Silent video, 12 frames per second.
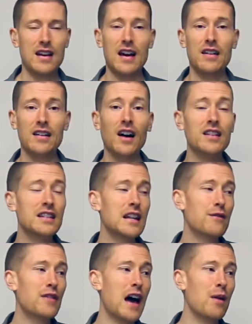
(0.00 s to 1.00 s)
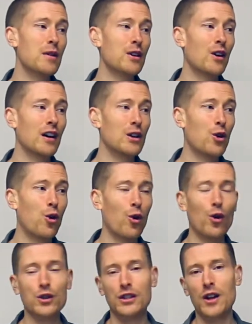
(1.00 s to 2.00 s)
And underneath that we've got a
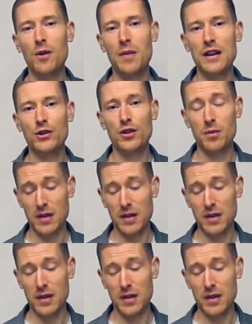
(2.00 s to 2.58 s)
quarter note bass drum.